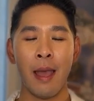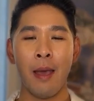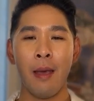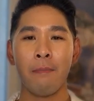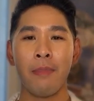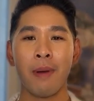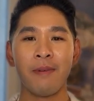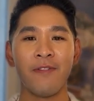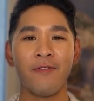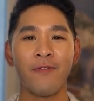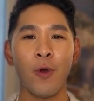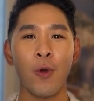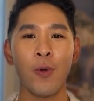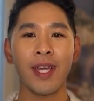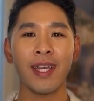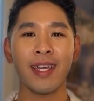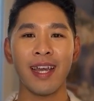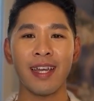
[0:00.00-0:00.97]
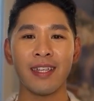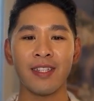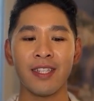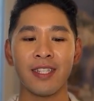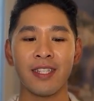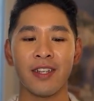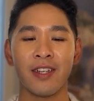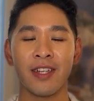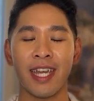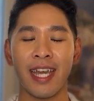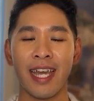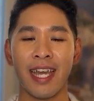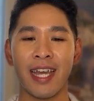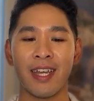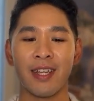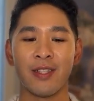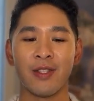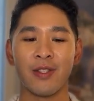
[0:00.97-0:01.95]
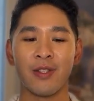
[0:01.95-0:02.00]
But before we get stuck
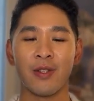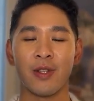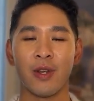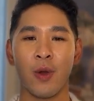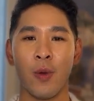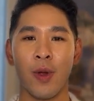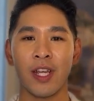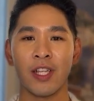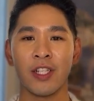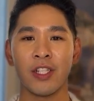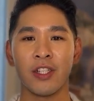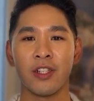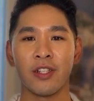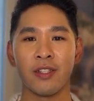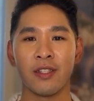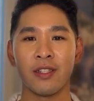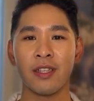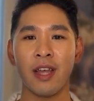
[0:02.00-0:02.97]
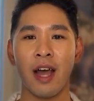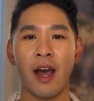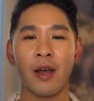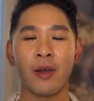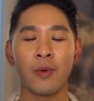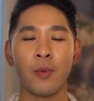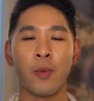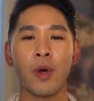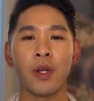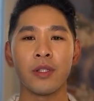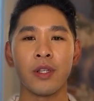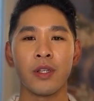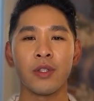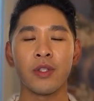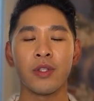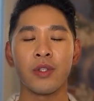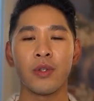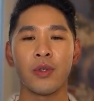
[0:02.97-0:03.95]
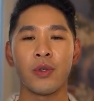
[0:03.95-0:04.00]
into the questions, I want
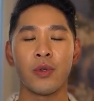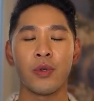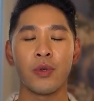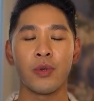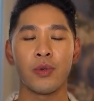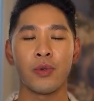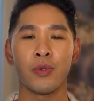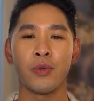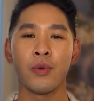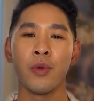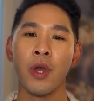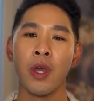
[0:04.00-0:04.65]
to